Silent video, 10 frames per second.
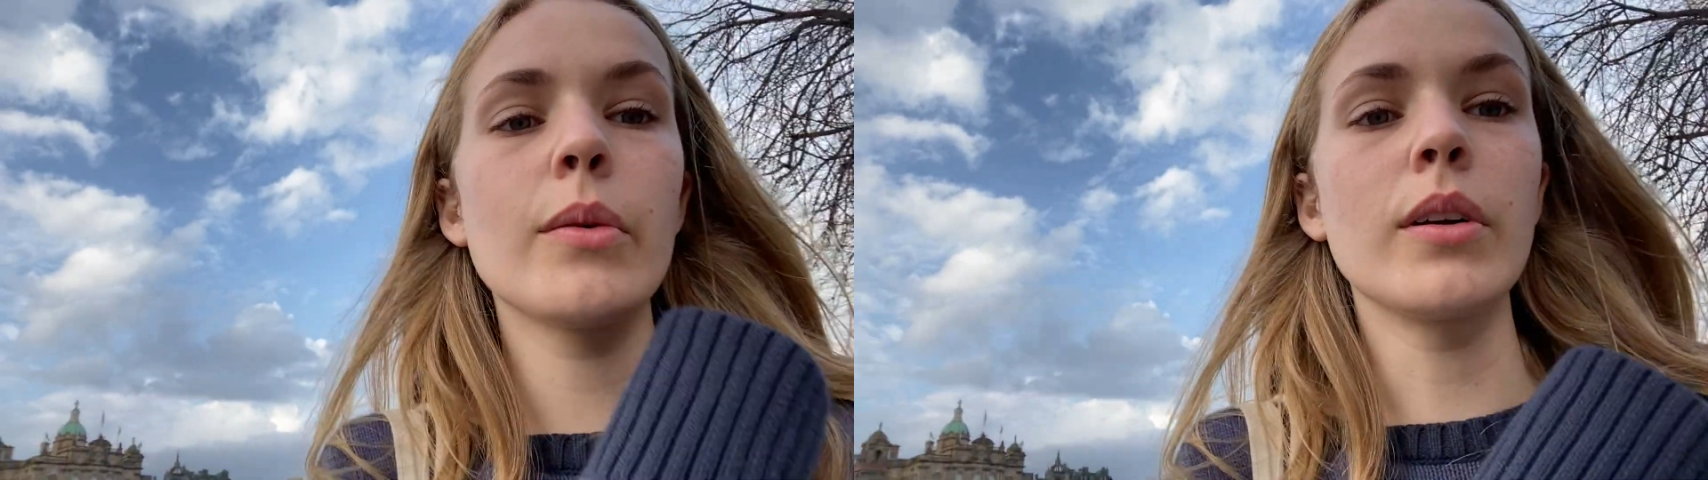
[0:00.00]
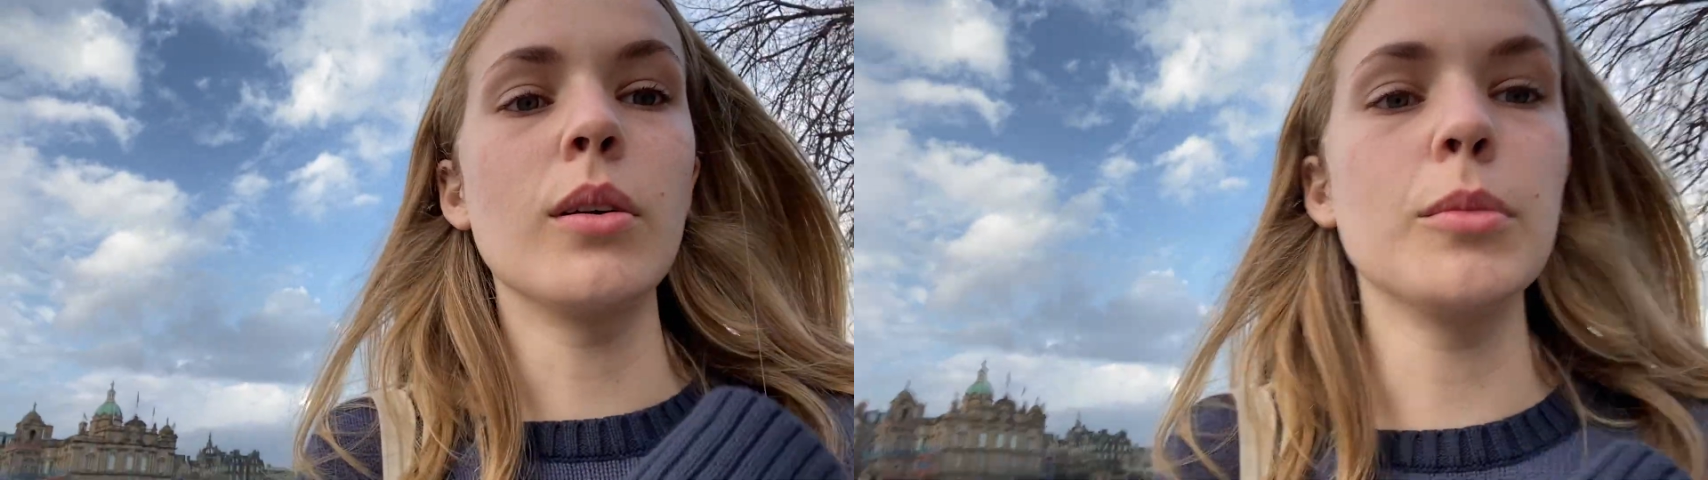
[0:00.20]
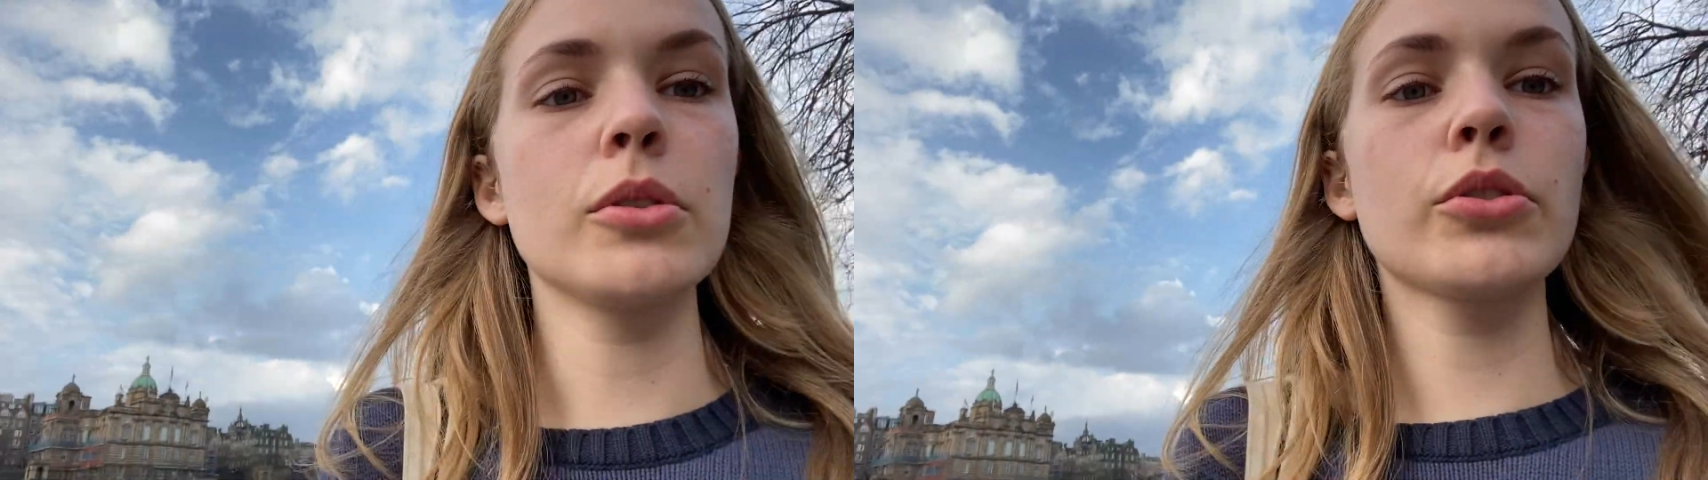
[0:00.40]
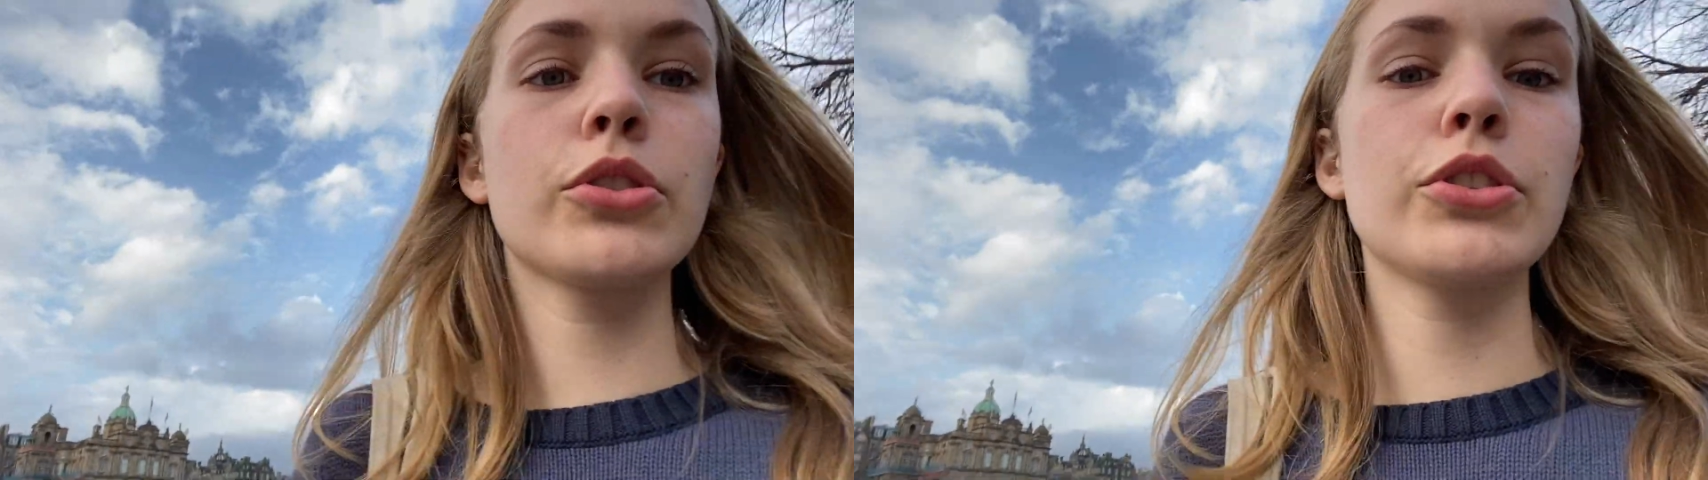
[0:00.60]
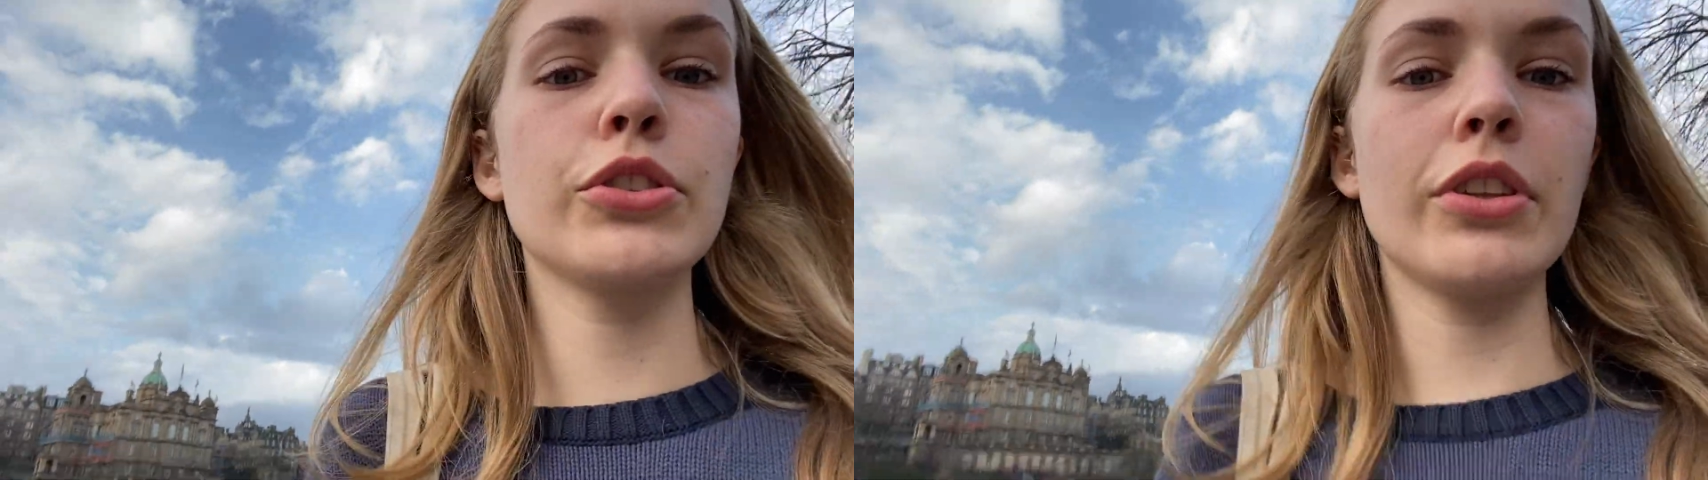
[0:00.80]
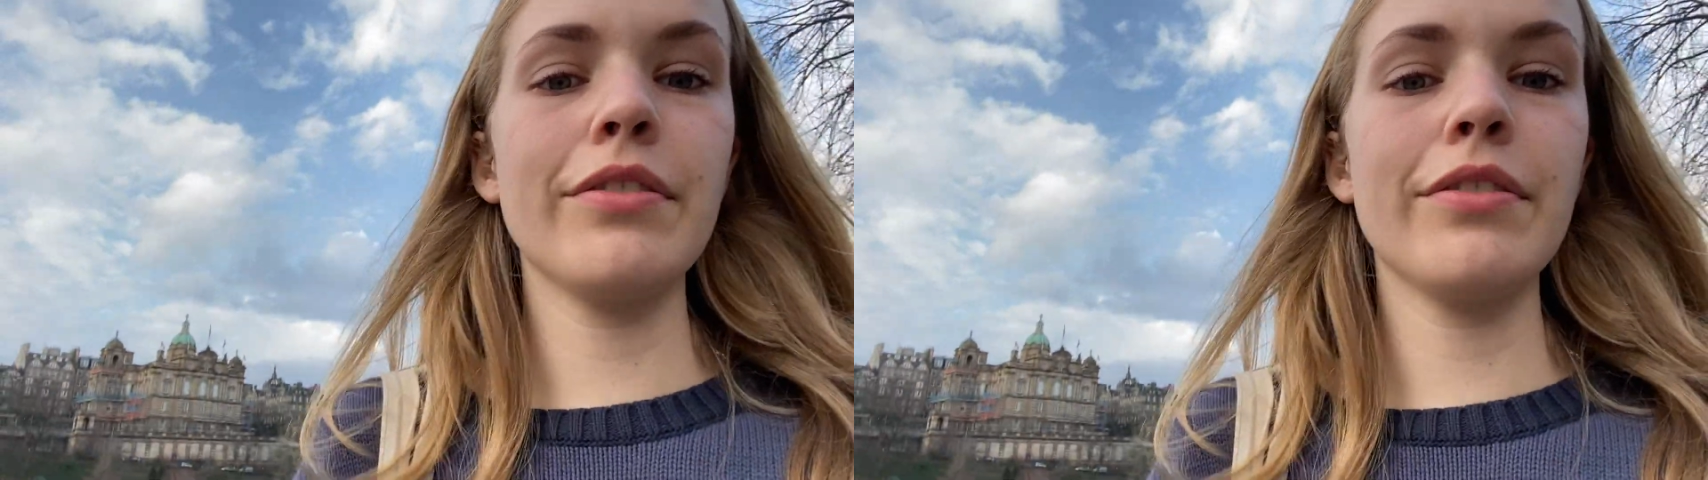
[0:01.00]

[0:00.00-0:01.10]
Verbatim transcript: almost to the